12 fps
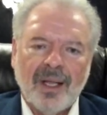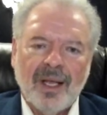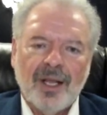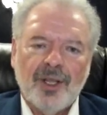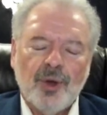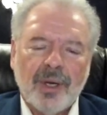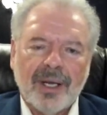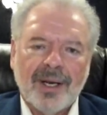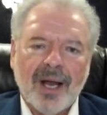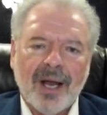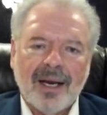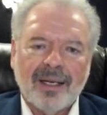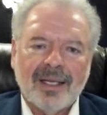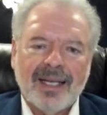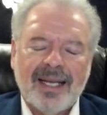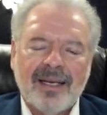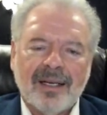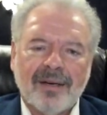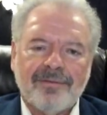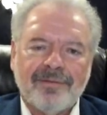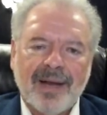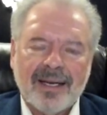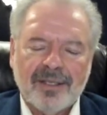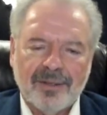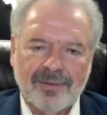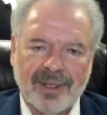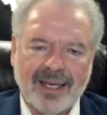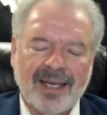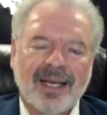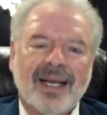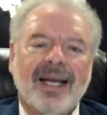You cannot lead effectively